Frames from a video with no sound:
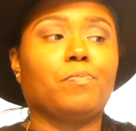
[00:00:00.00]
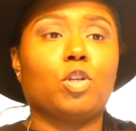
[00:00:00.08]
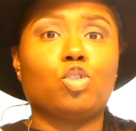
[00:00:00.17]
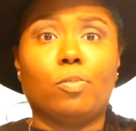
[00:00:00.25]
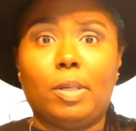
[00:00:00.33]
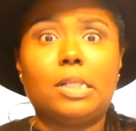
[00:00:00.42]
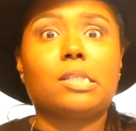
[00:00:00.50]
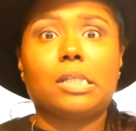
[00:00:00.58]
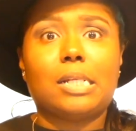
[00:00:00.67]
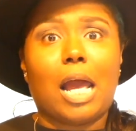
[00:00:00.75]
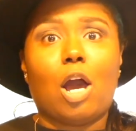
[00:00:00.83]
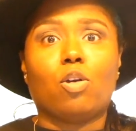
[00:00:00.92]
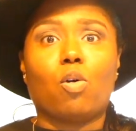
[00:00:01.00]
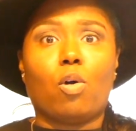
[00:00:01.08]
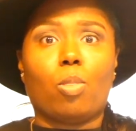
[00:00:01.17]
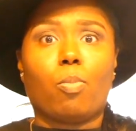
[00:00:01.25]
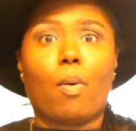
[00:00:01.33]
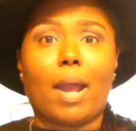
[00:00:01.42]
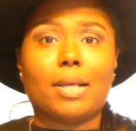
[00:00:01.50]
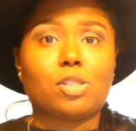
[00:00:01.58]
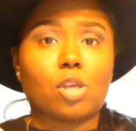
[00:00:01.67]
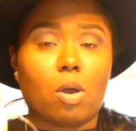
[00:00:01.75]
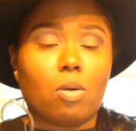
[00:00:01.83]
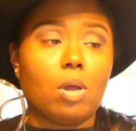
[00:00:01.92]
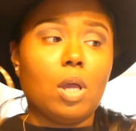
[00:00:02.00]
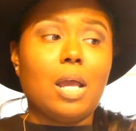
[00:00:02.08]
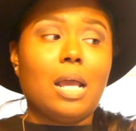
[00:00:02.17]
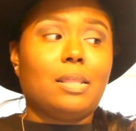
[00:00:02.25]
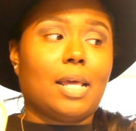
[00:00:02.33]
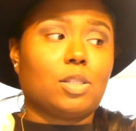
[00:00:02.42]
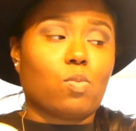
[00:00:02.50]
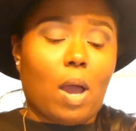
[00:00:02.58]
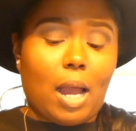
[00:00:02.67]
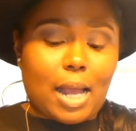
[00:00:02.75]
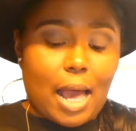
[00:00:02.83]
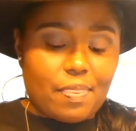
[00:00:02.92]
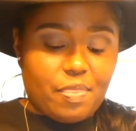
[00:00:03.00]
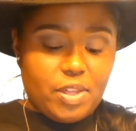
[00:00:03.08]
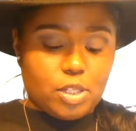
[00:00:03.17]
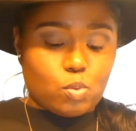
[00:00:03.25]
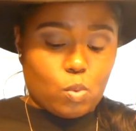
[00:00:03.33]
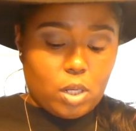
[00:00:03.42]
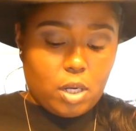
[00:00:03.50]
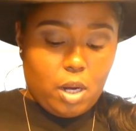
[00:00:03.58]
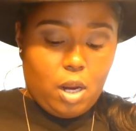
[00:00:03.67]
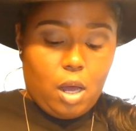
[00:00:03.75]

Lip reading: tremendously down on the price. So that's why I got this one.